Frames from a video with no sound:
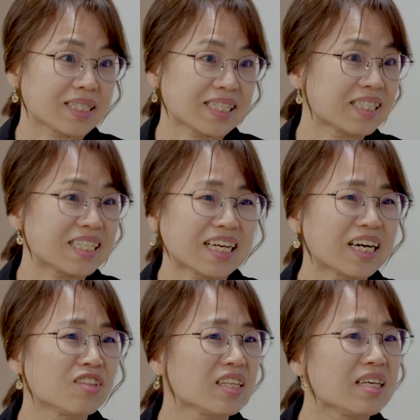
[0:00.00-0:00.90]
is
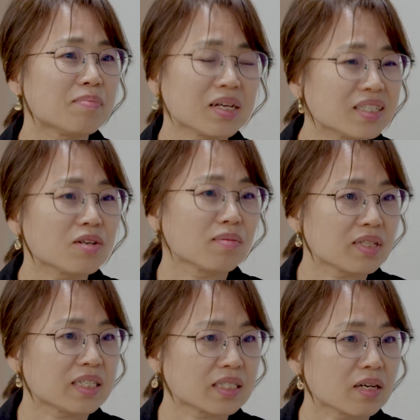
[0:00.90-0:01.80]
unimaginable
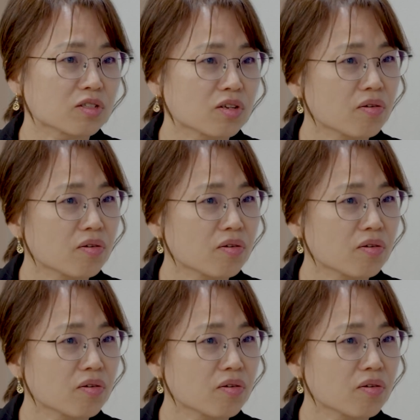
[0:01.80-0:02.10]
in South